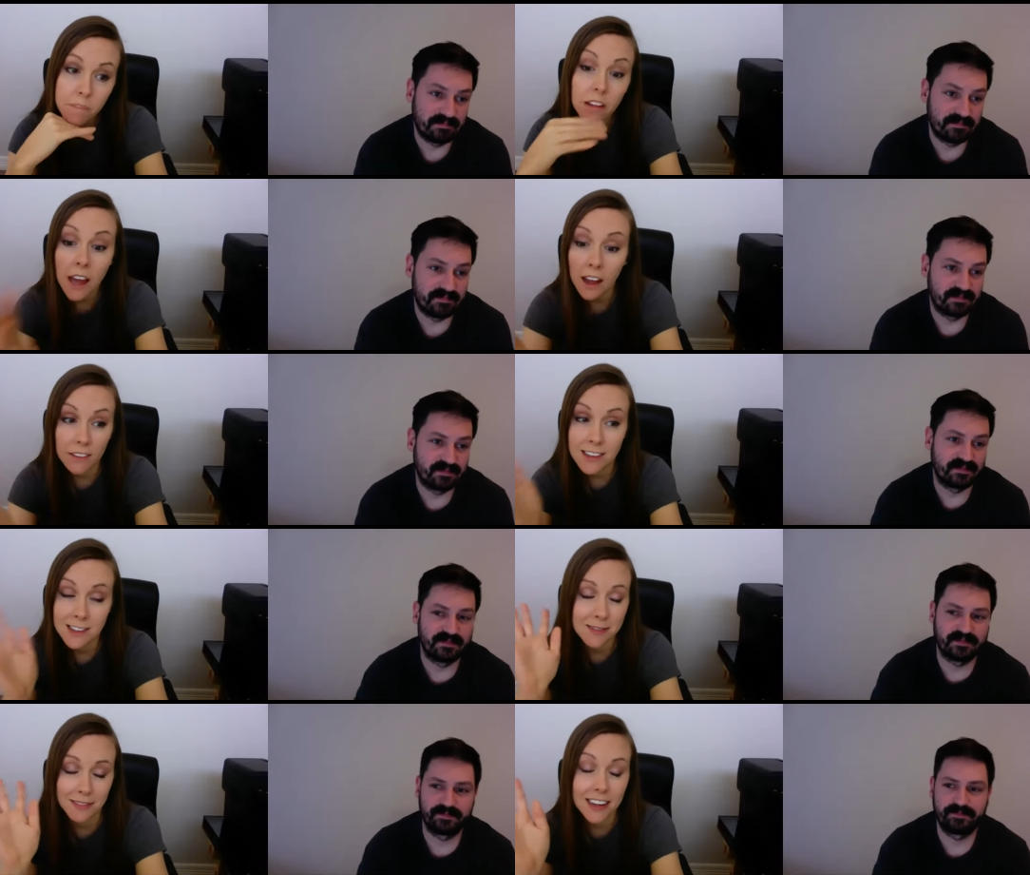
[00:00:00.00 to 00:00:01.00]
Speaker 1: yeah
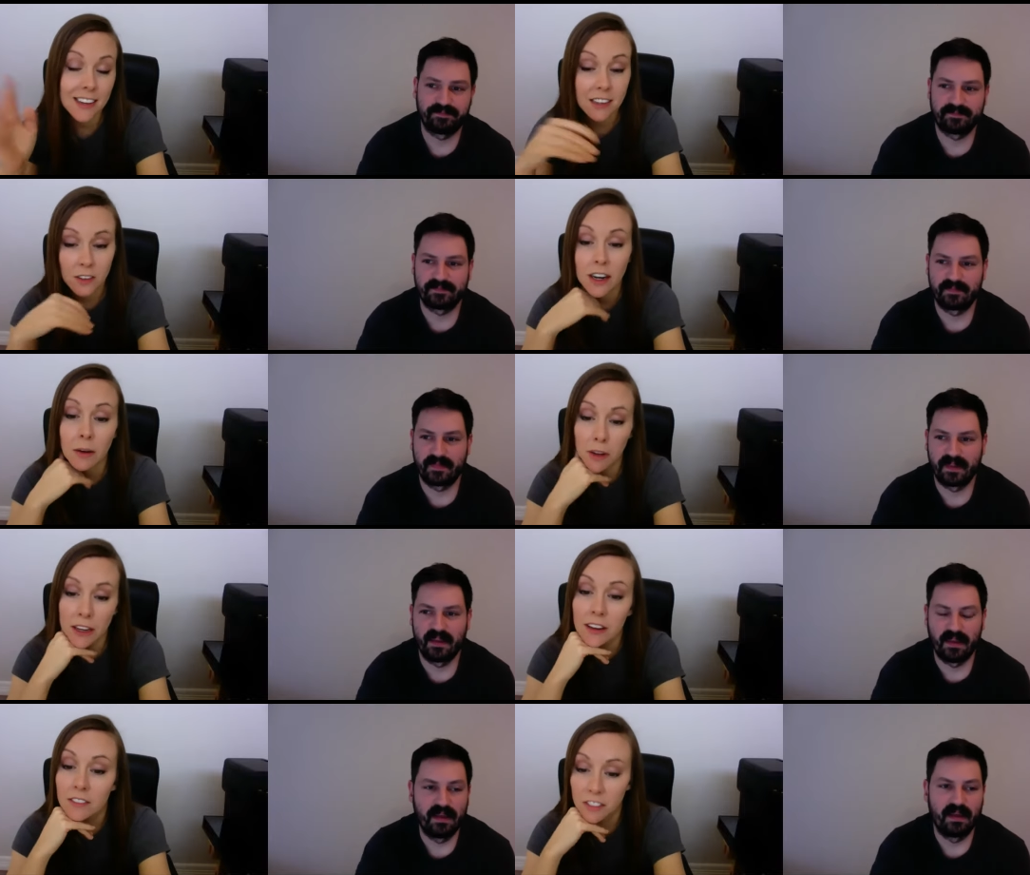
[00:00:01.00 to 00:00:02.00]
that's that's a great
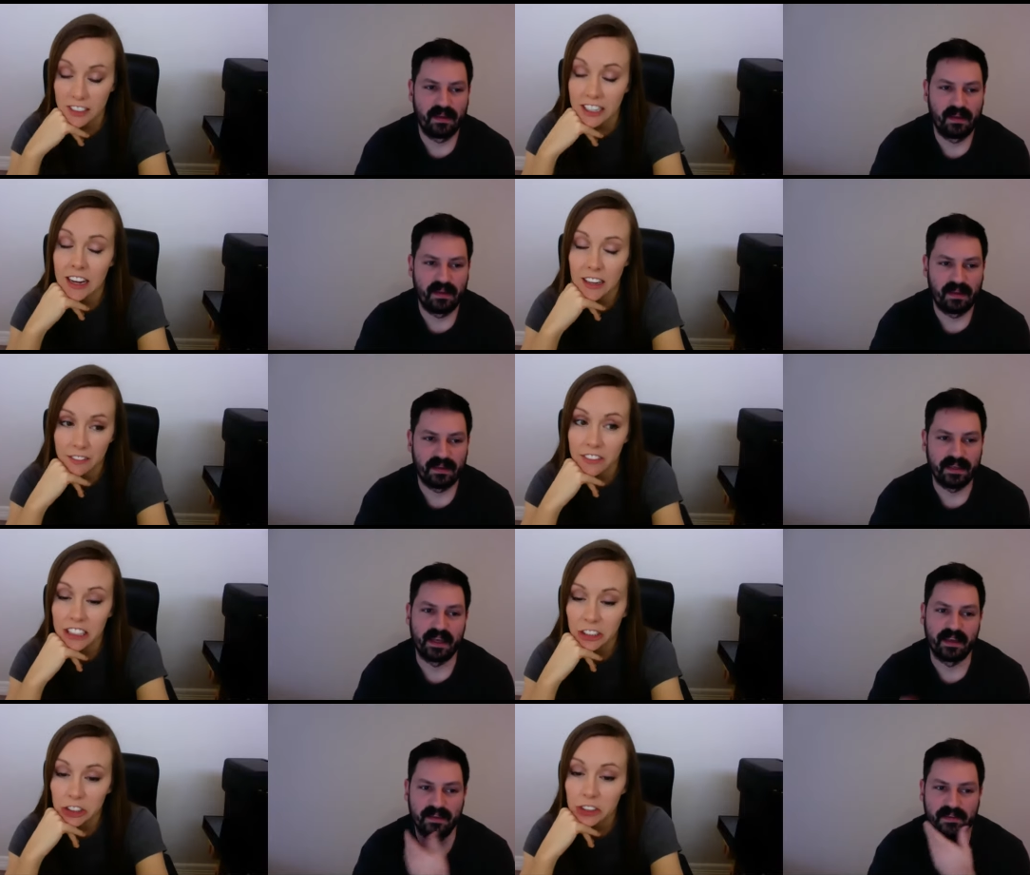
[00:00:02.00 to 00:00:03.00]
way of looking at it and very
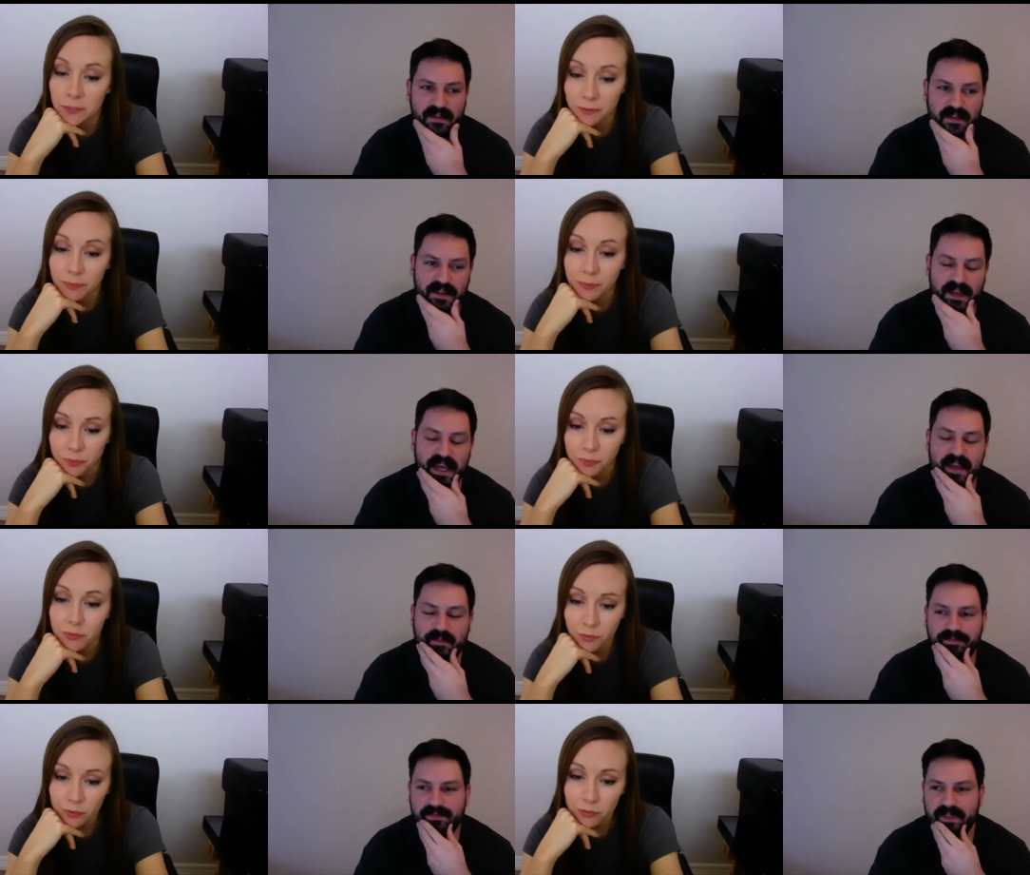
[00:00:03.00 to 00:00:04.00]
true
Speaker 2: because
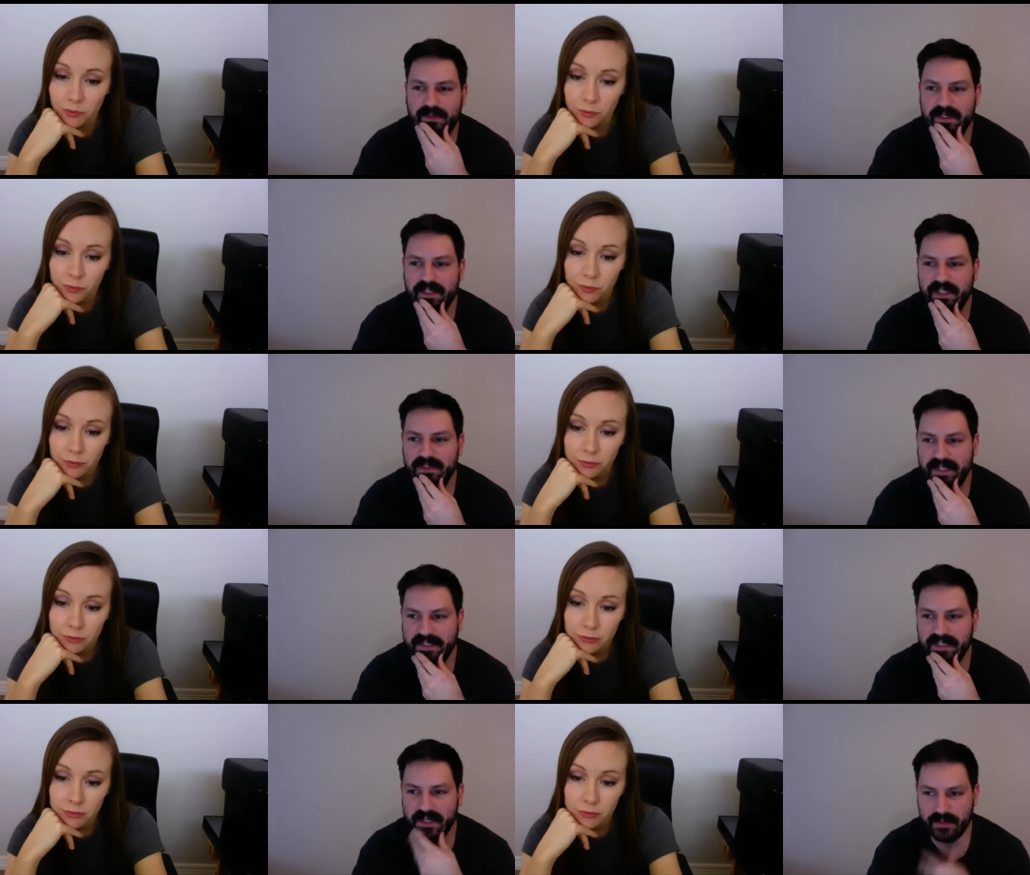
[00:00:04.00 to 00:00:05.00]
um, when you're
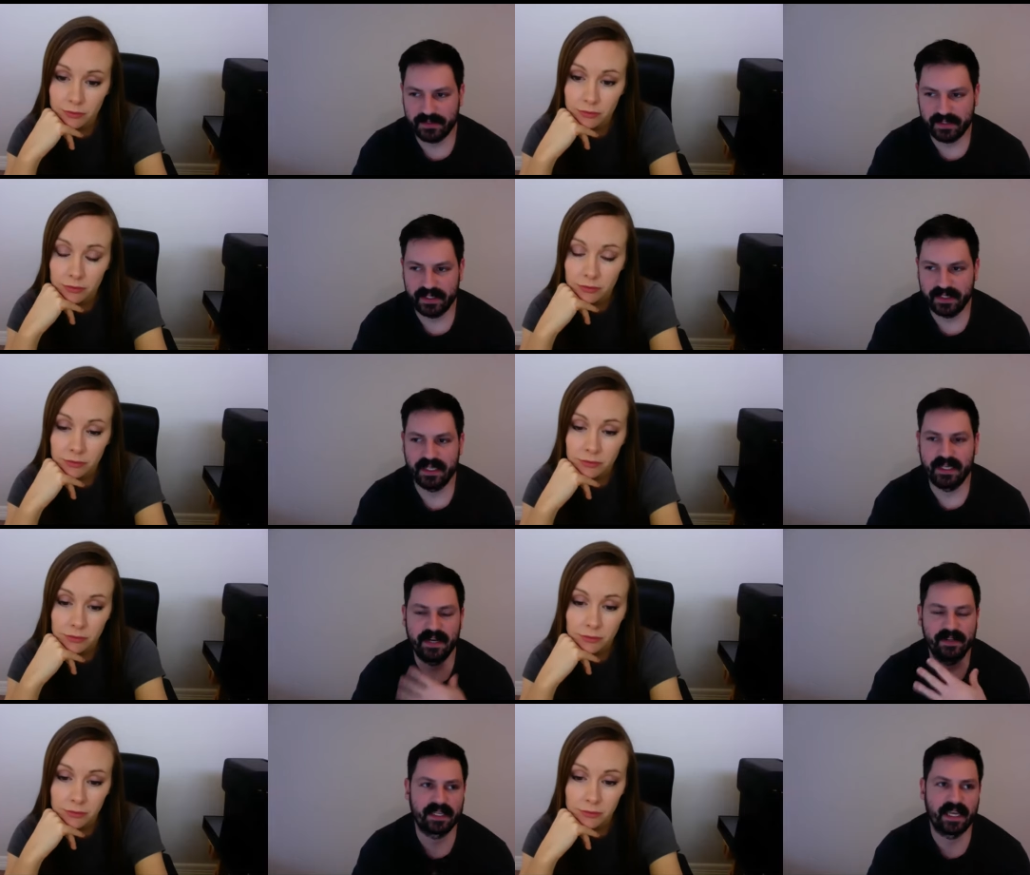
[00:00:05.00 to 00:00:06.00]
addressing houston and
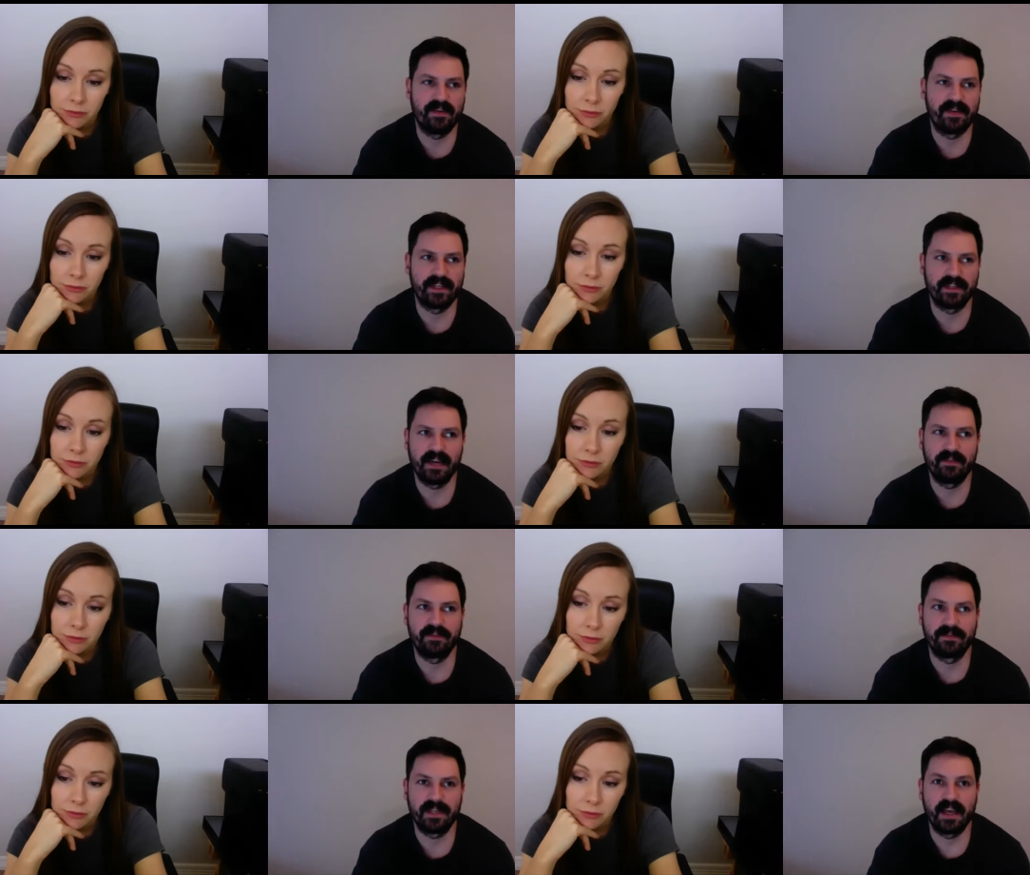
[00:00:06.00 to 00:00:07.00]
harris county you're not
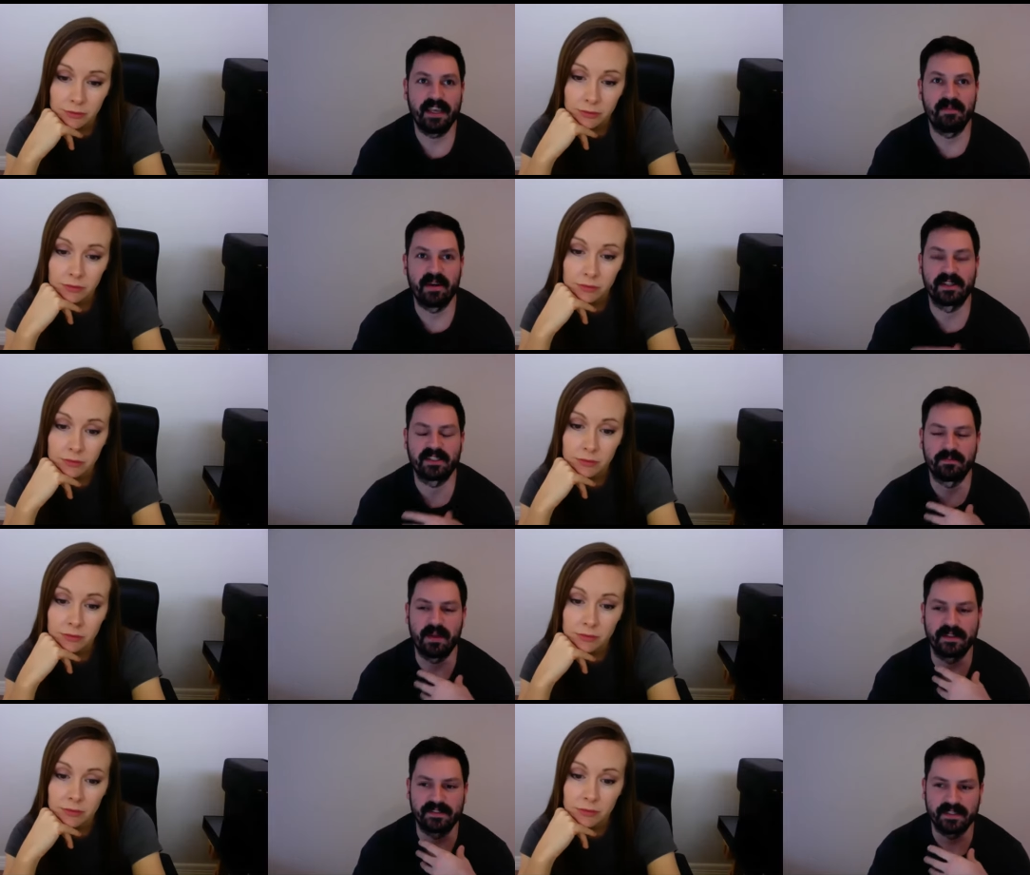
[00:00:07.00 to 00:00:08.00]
talking about a
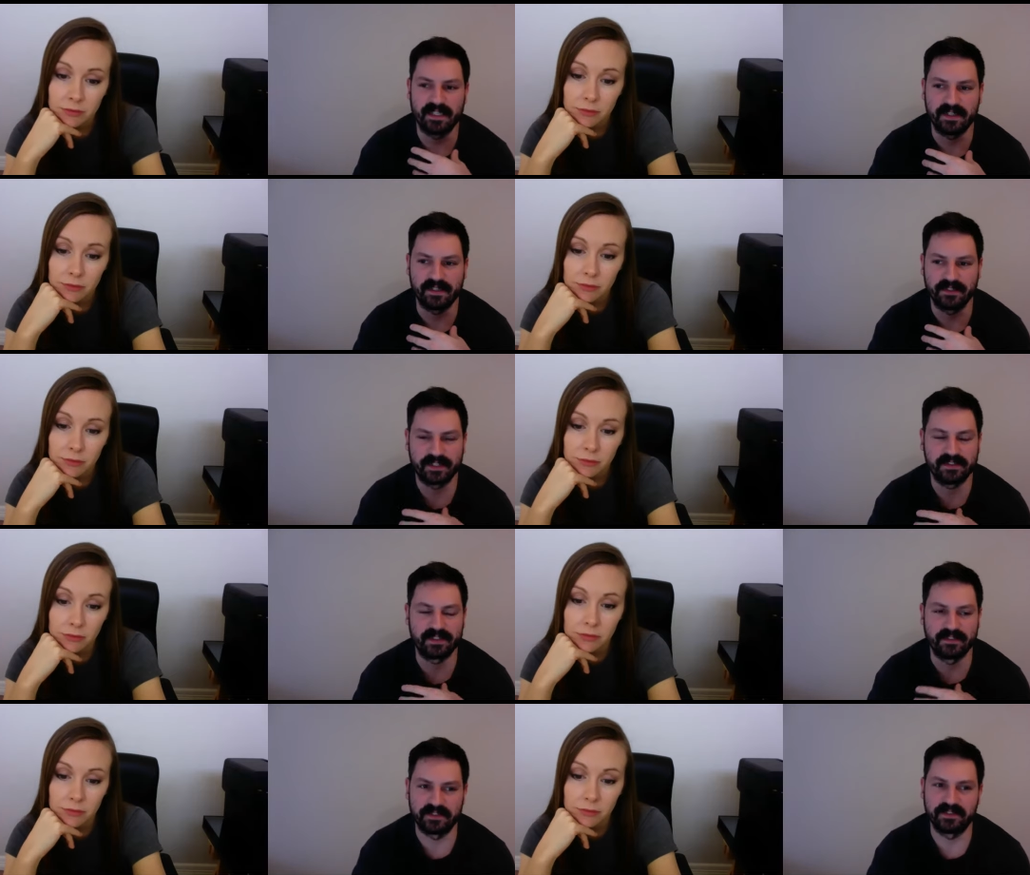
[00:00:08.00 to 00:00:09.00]
small city you're
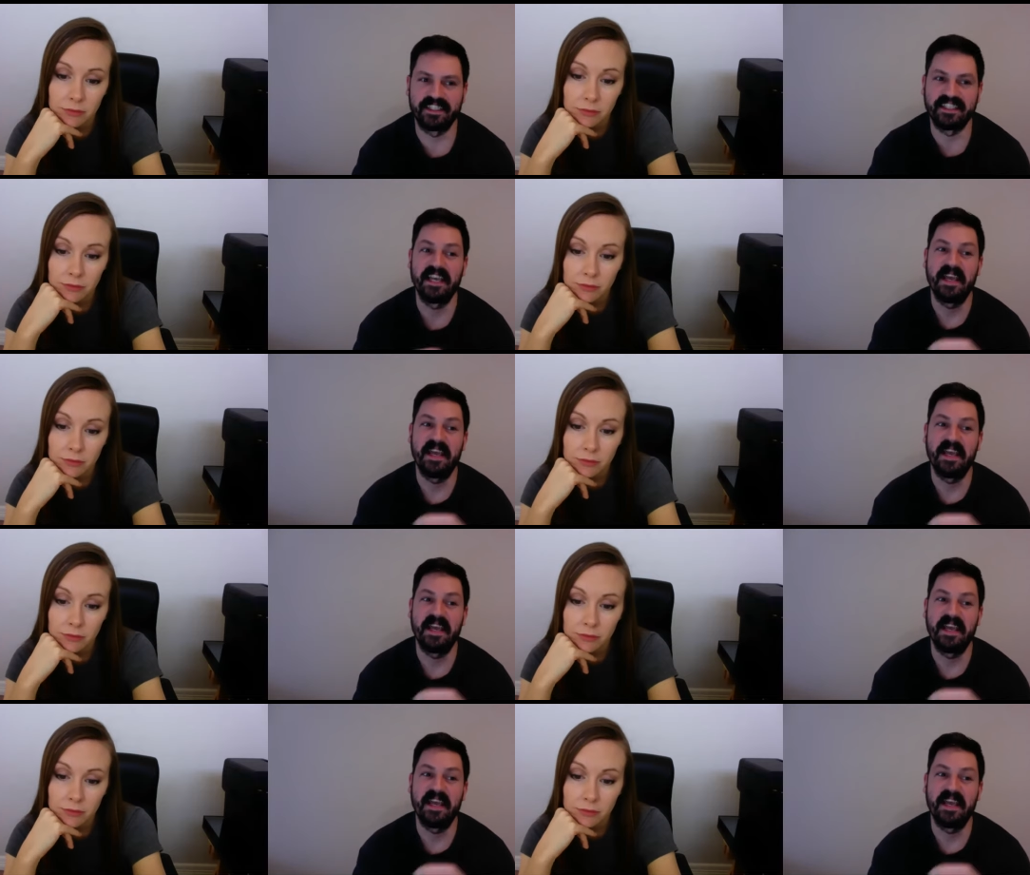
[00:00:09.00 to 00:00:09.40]
addressing literally